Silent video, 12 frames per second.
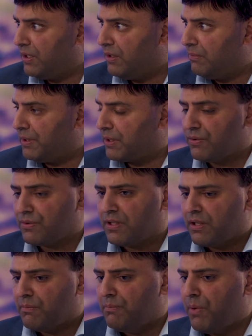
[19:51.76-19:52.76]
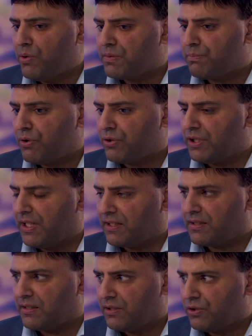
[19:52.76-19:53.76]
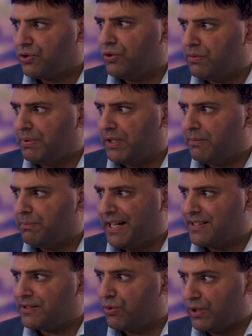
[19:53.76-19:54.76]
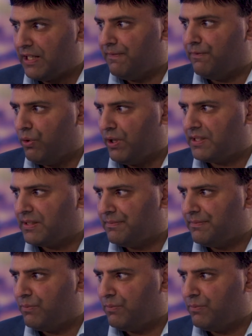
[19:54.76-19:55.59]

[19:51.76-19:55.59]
because most projects should be based on invoice.